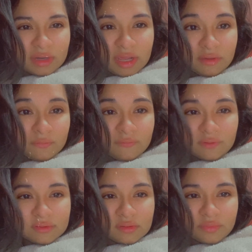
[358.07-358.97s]
Life
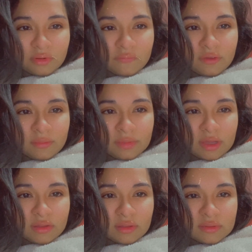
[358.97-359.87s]
is a perfect
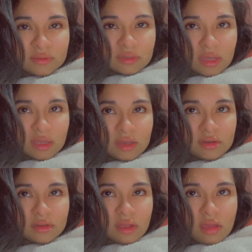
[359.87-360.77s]
balance,
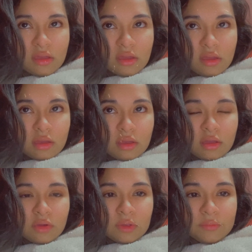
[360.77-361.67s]
and
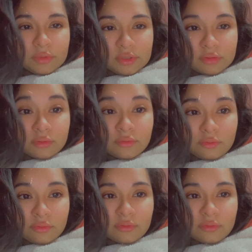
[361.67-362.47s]
we must go through